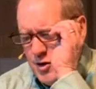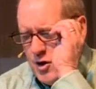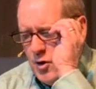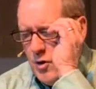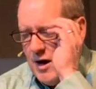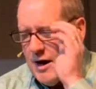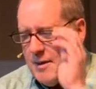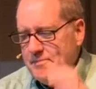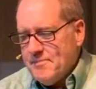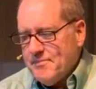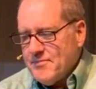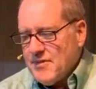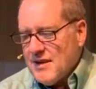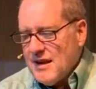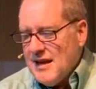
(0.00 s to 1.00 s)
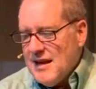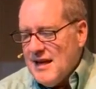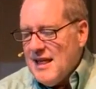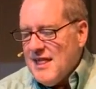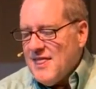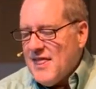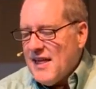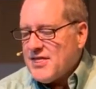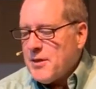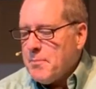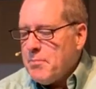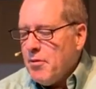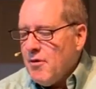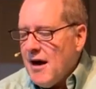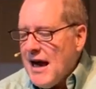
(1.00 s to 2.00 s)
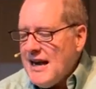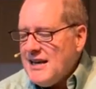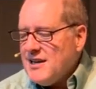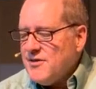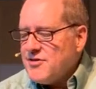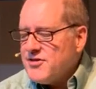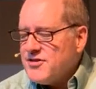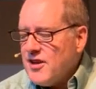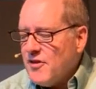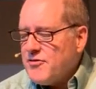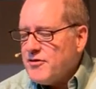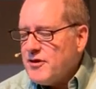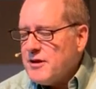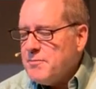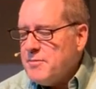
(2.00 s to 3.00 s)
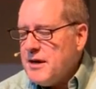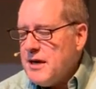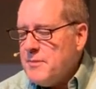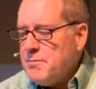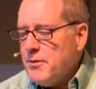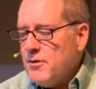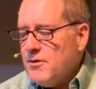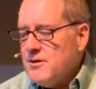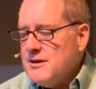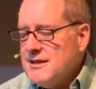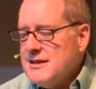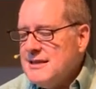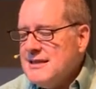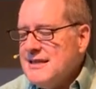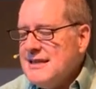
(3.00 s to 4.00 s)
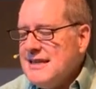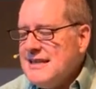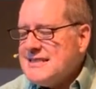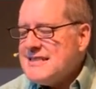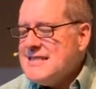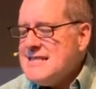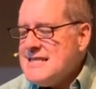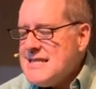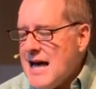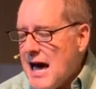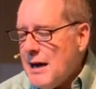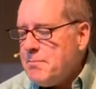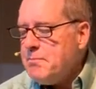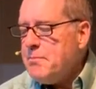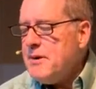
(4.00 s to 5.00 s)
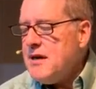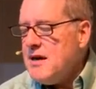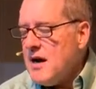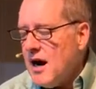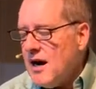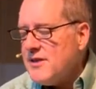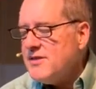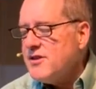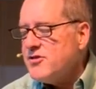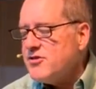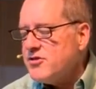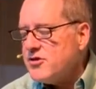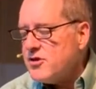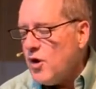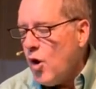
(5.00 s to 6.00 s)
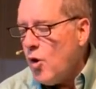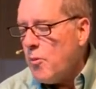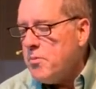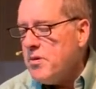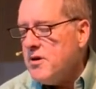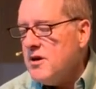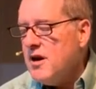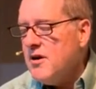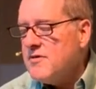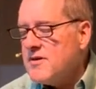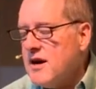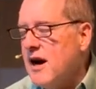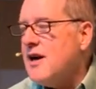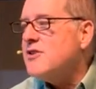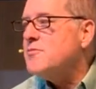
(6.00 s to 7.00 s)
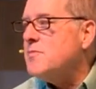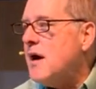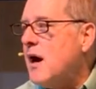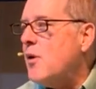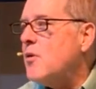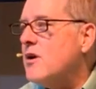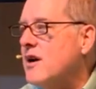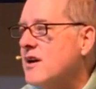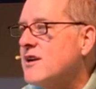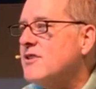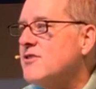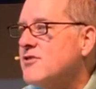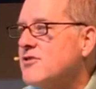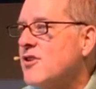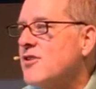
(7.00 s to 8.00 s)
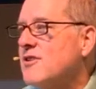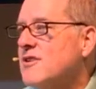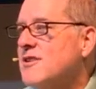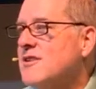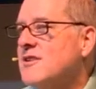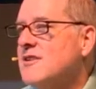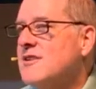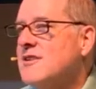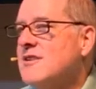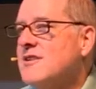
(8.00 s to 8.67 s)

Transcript: You go on. That the plight of suffering people is not beyond the scope of God's power and concern.